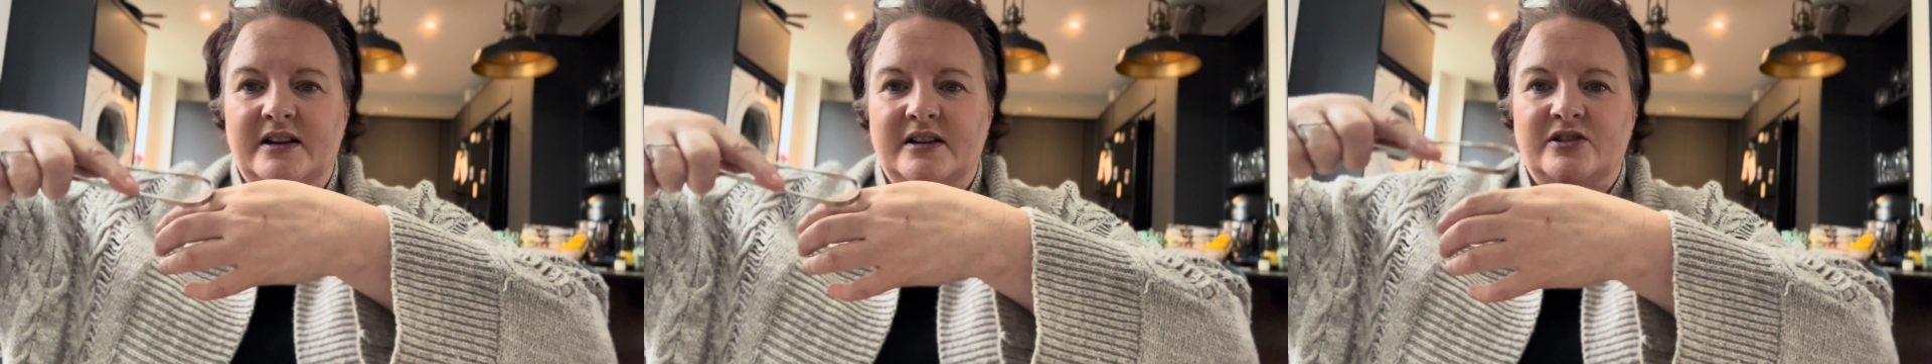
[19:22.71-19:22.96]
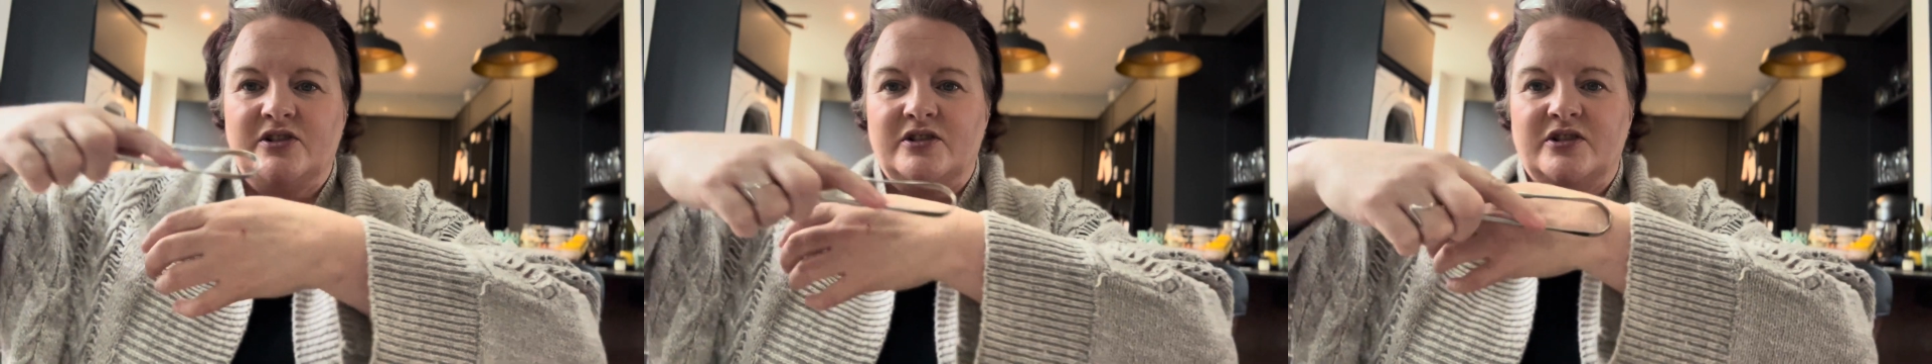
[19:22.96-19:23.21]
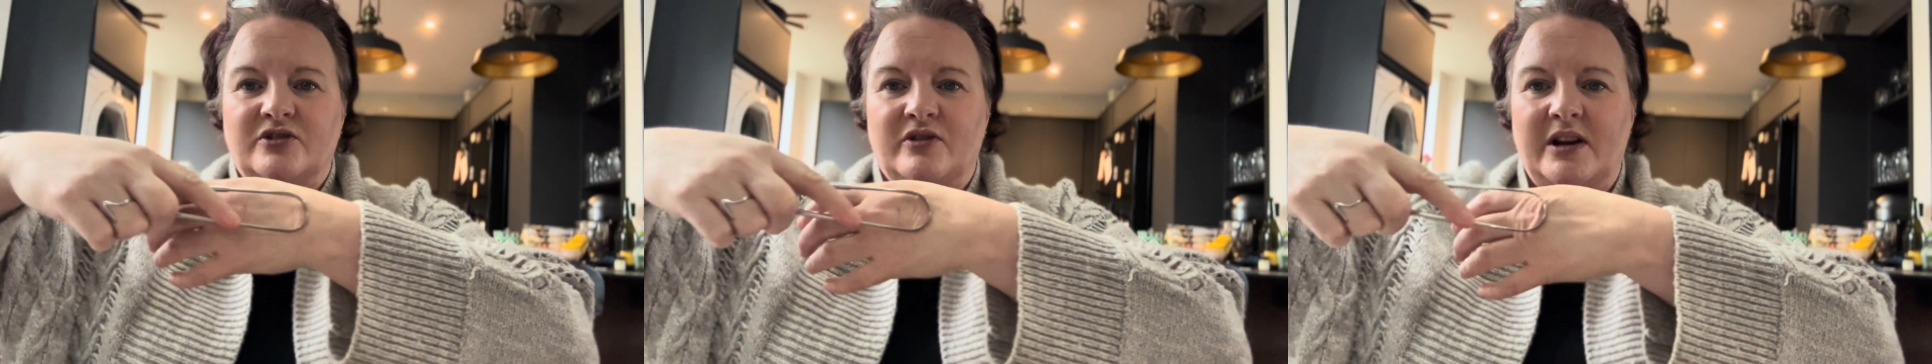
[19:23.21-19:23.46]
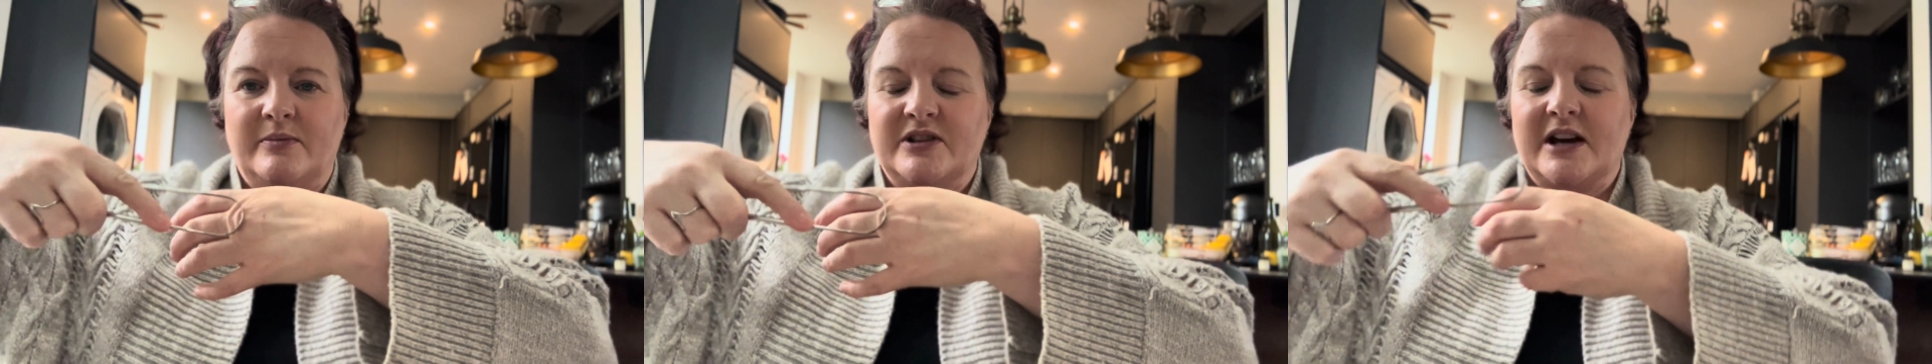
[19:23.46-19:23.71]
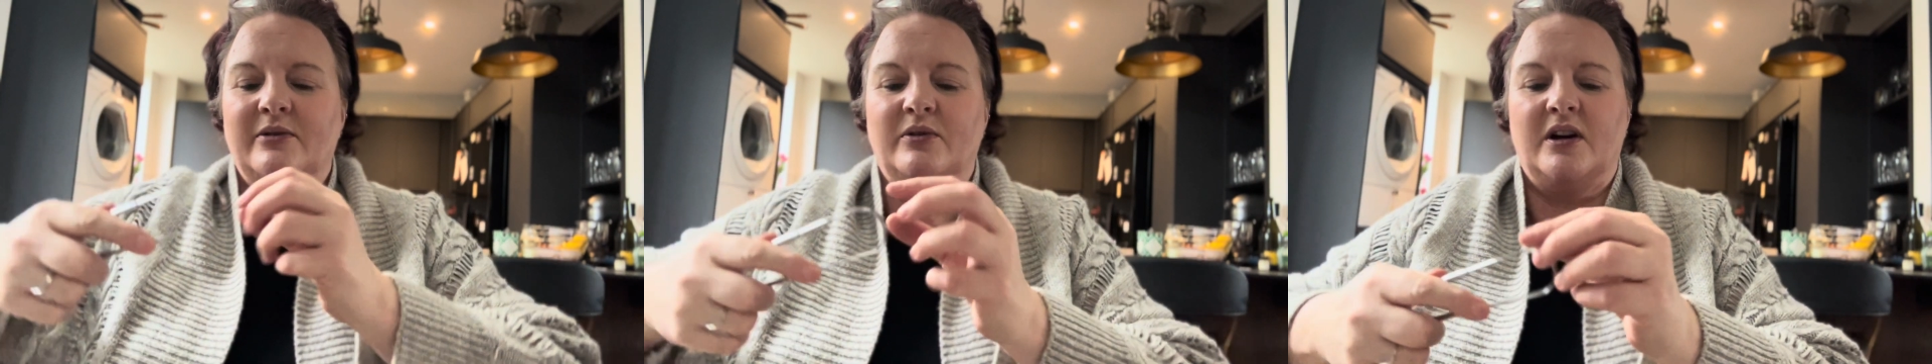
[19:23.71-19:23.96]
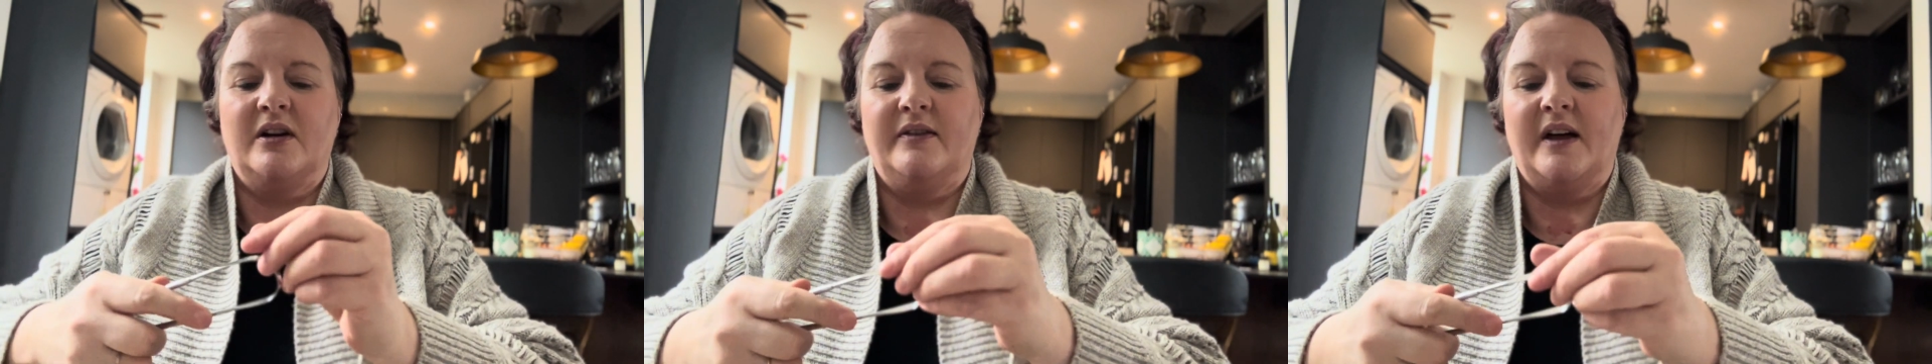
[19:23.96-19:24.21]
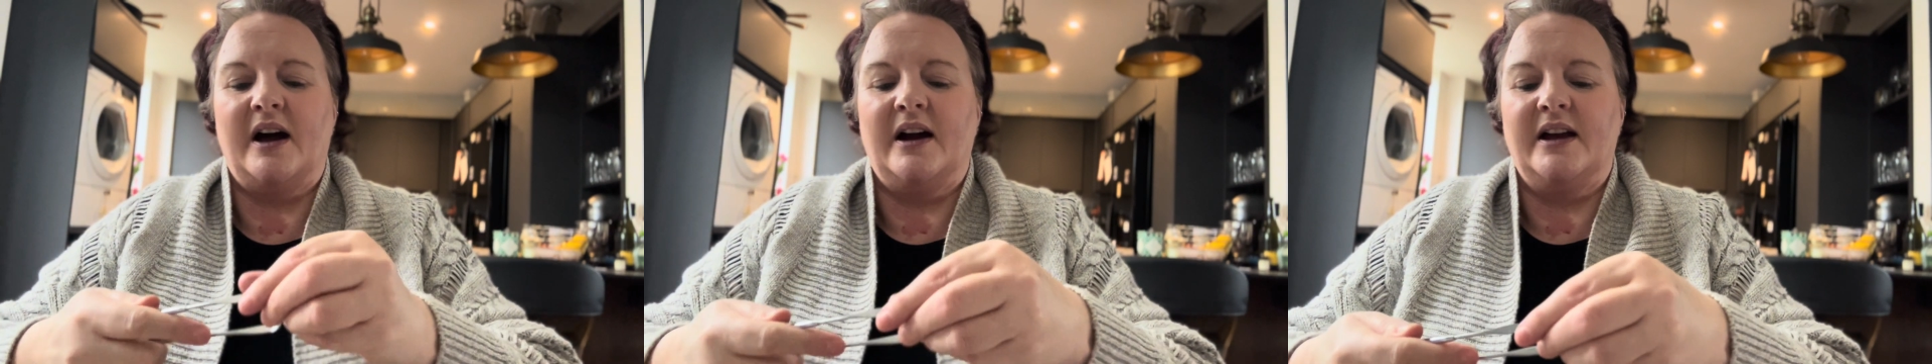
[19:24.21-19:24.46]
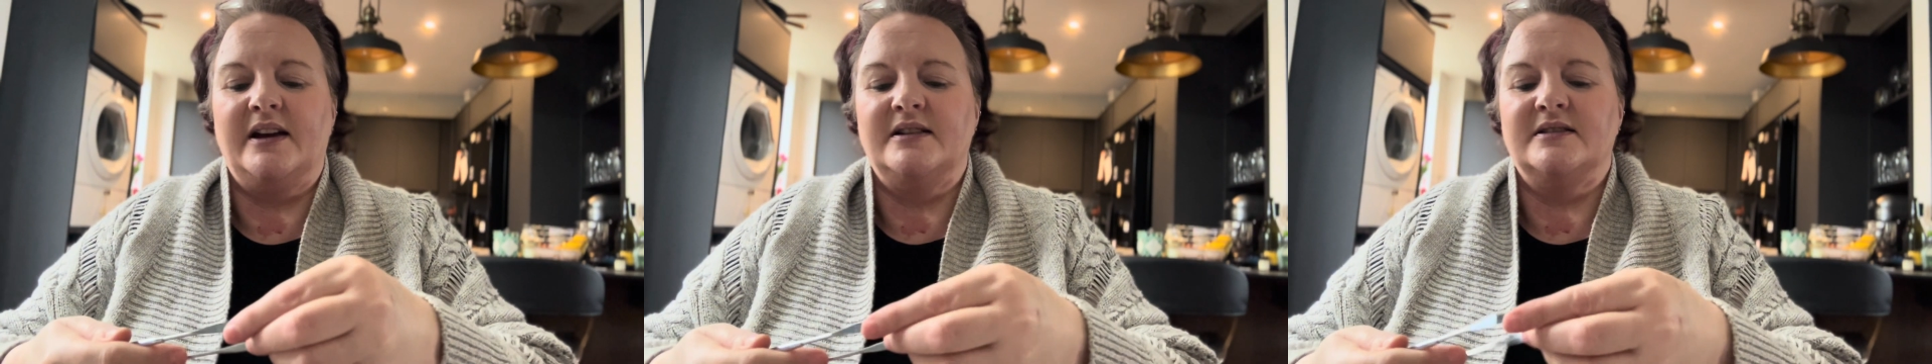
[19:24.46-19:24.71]
and just scrape down. And
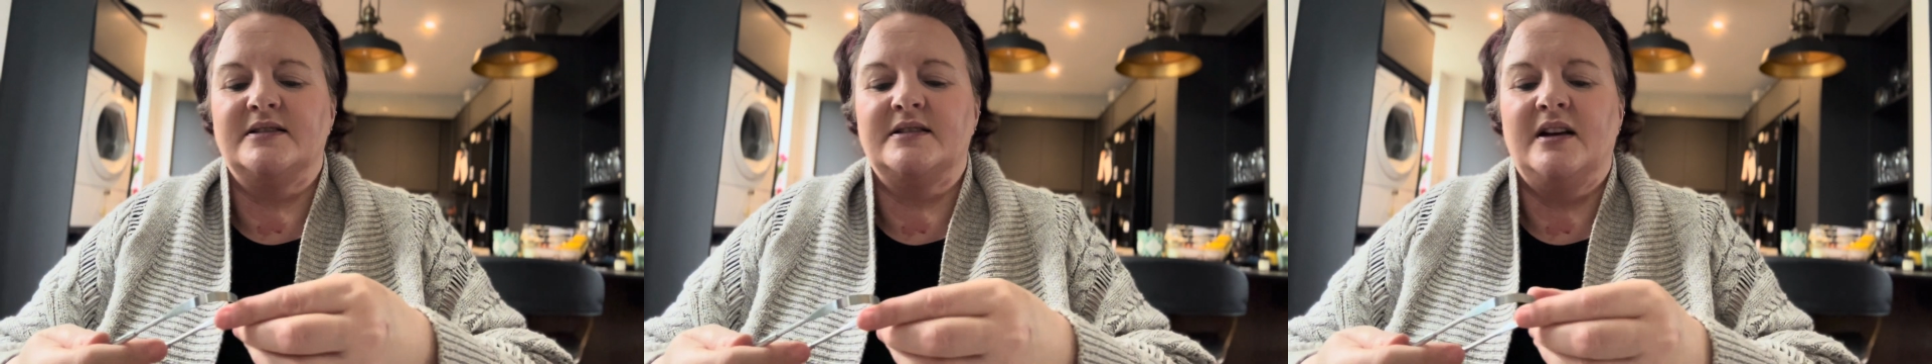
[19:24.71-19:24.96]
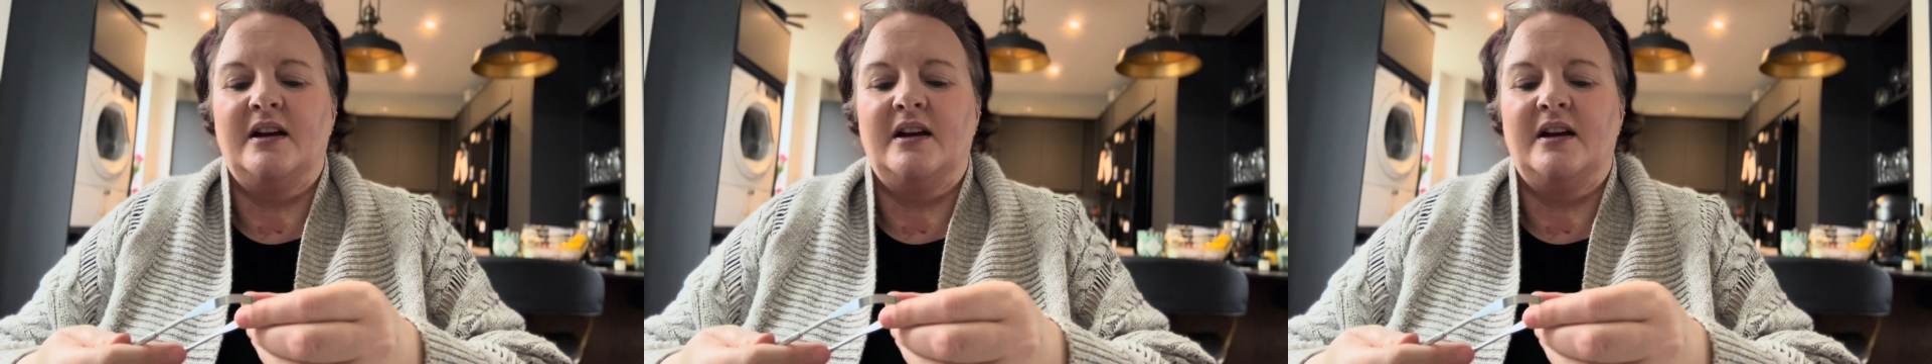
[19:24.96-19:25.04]
that is